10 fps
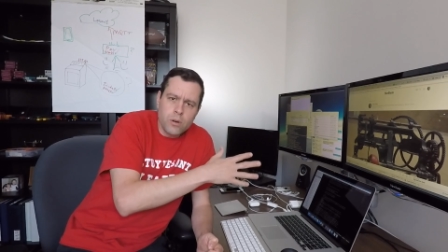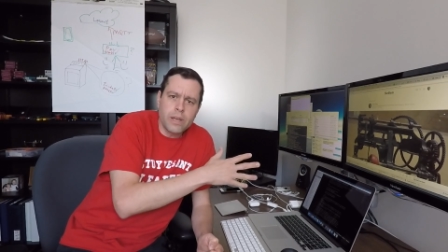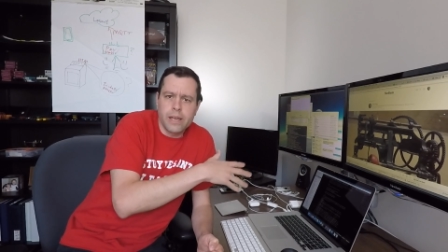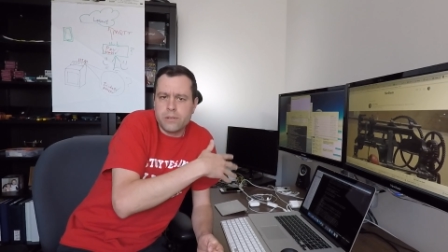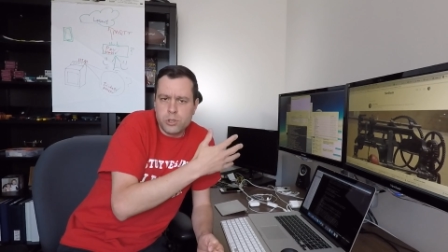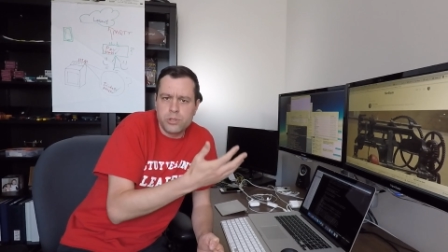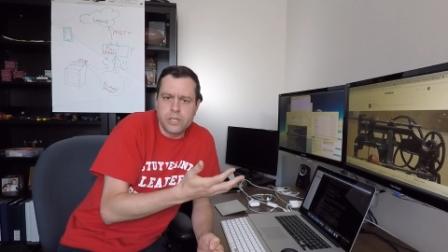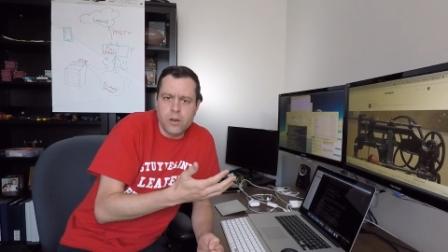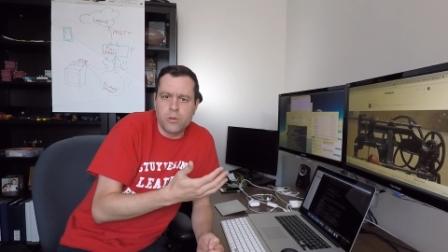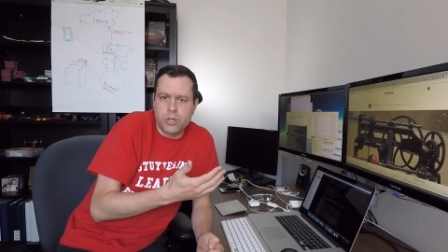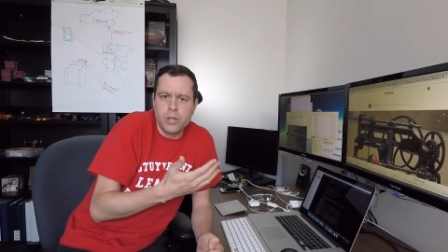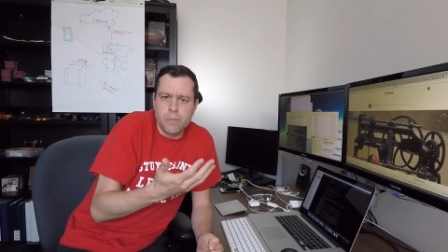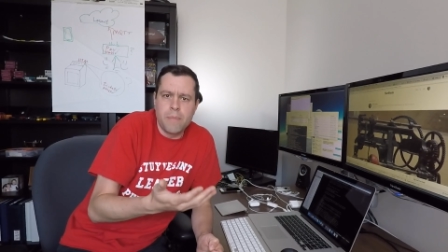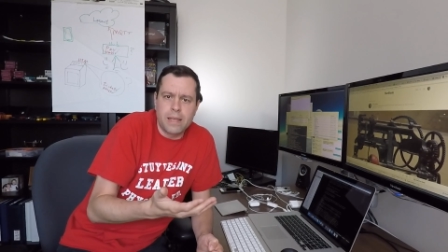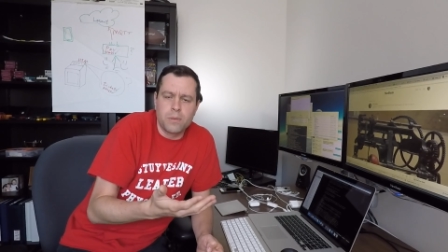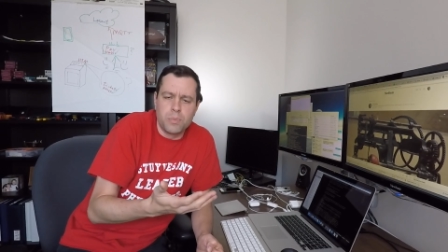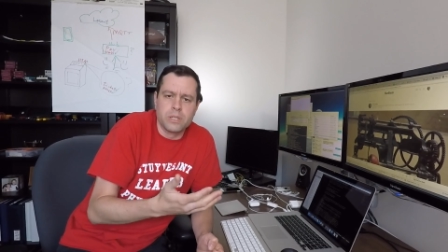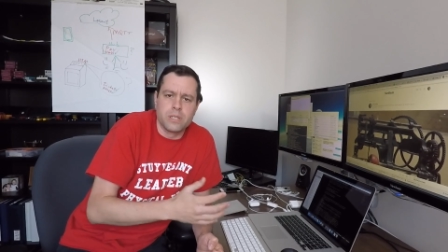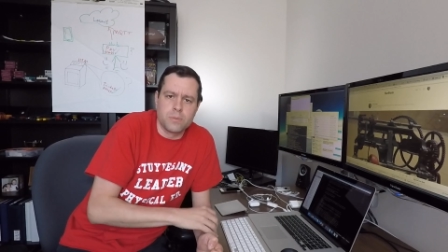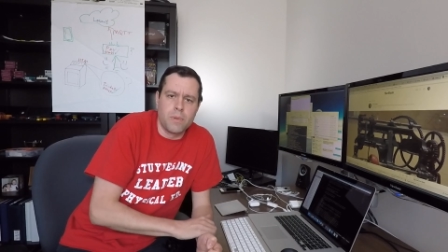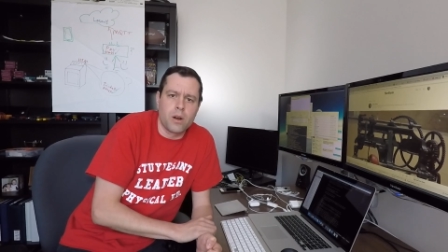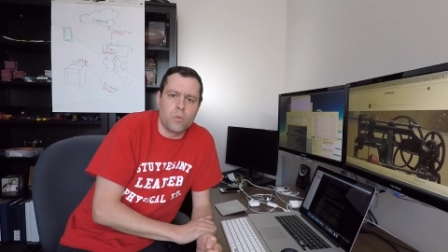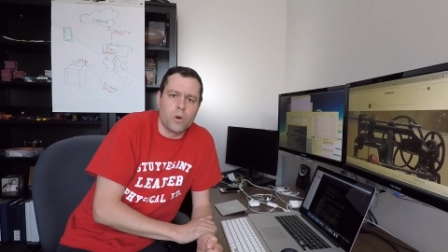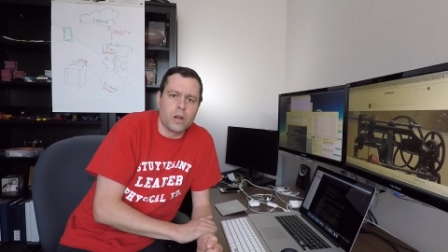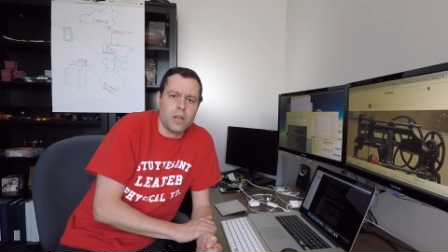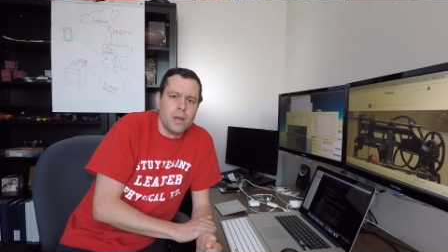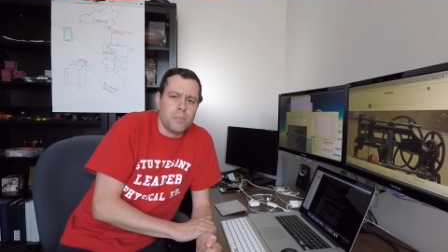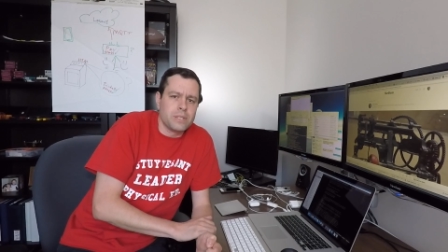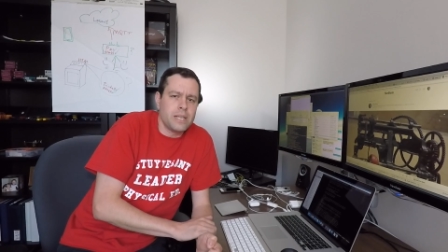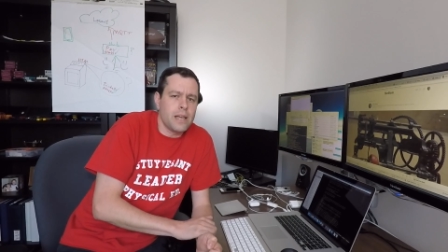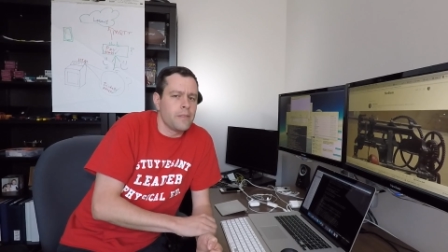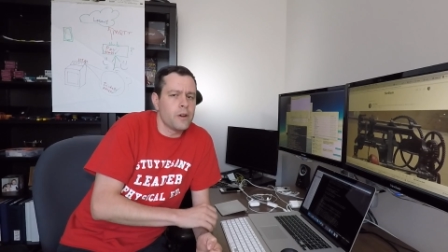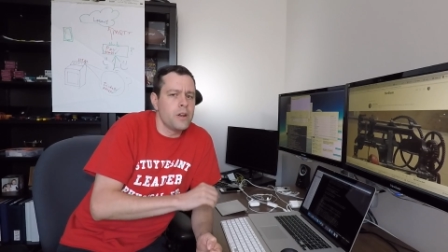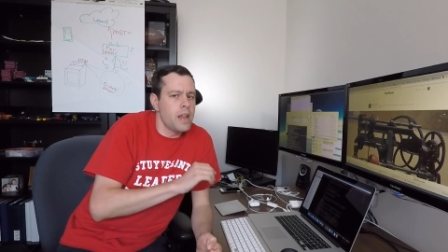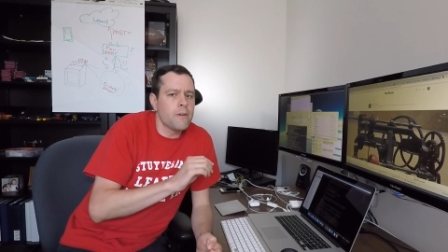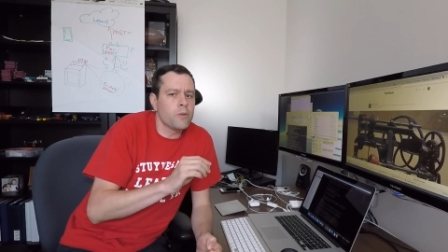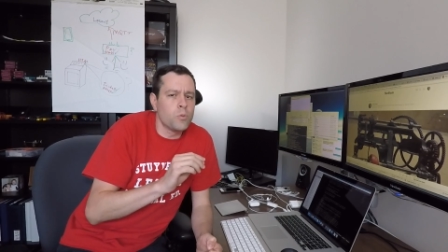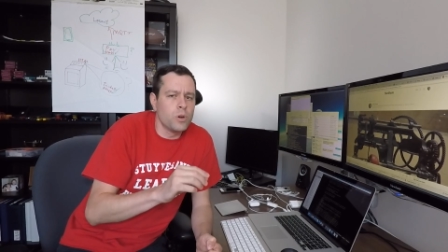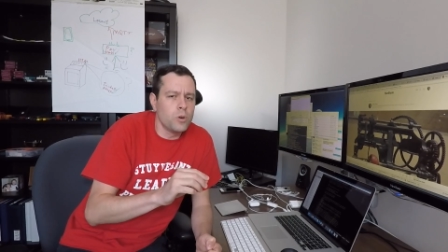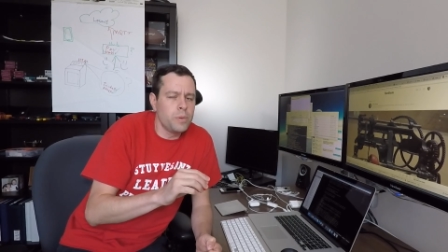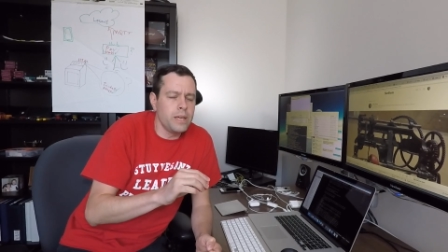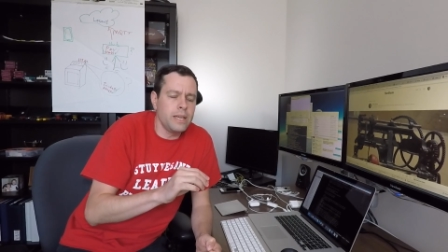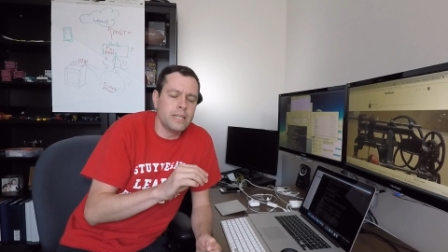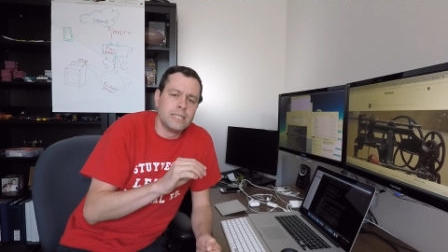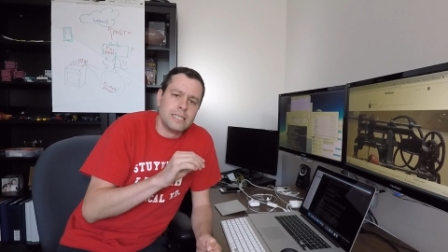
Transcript: Okay, Juicero couldn't make the business model work, but saying there never will be,